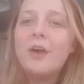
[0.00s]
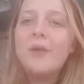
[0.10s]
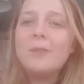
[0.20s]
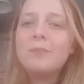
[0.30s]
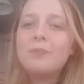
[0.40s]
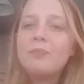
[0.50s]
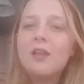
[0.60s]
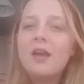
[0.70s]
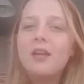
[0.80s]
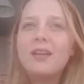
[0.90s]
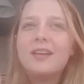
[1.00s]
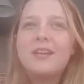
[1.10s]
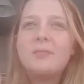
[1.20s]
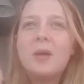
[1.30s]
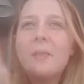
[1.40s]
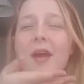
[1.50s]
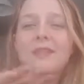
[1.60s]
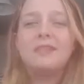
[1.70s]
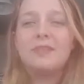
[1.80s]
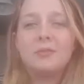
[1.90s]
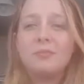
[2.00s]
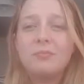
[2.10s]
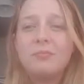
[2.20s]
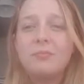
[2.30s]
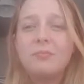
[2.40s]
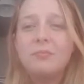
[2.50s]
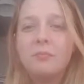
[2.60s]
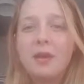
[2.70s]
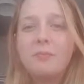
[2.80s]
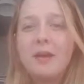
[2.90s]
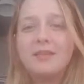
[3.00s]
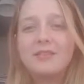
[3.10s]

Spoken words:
So like, my parents and the